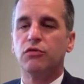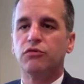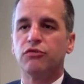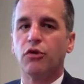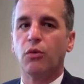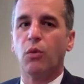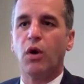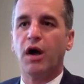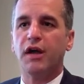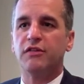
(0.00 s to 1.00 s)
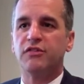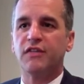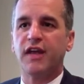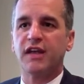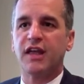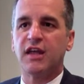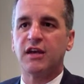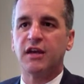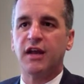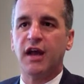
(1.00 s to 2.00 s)
So why send that
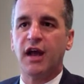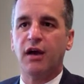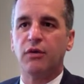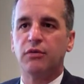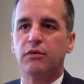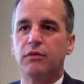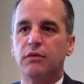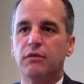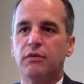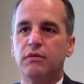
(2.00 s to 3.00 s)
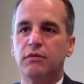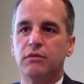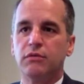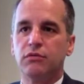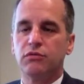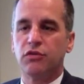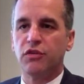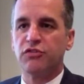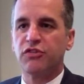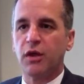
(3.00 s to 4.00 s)
candidate out to
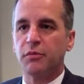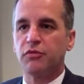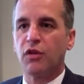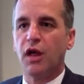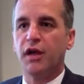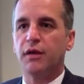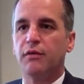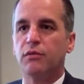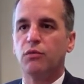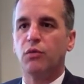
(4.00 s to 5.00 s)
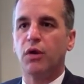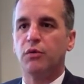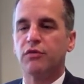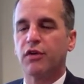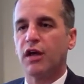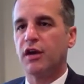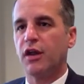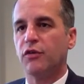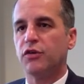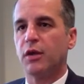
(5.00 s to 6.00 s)
this type of client when we've got
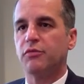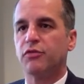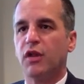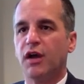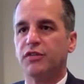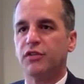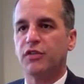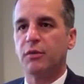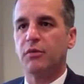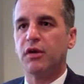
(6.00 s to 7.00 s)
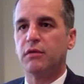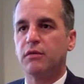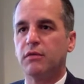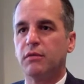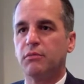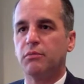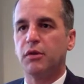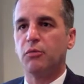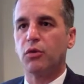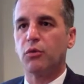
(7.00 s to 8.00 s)
another type of client that they might
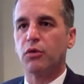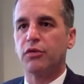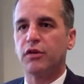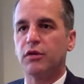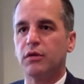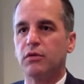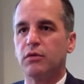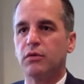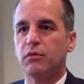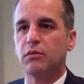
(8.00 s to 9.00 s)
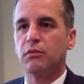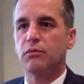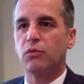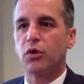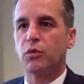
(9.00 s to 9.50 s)
be more worthy to work